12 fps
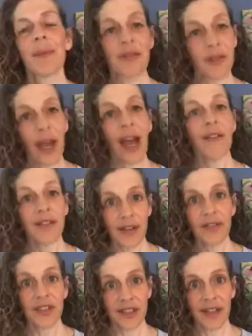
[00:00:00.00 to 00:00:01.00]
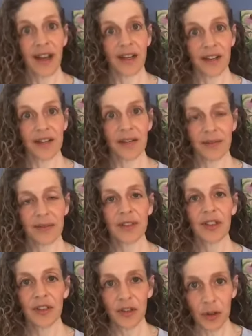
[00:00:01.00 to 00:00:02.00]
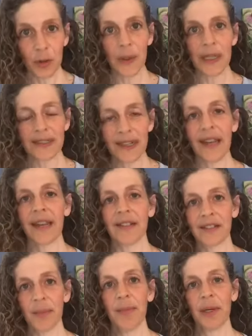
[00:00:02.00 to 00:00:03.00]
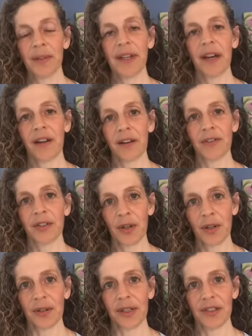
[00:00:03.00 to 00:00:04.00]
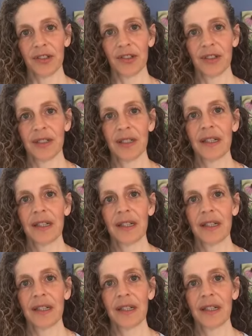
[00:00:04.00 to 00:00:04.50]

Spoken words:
But if you have enough desire to do what it takes to build that heart of courage,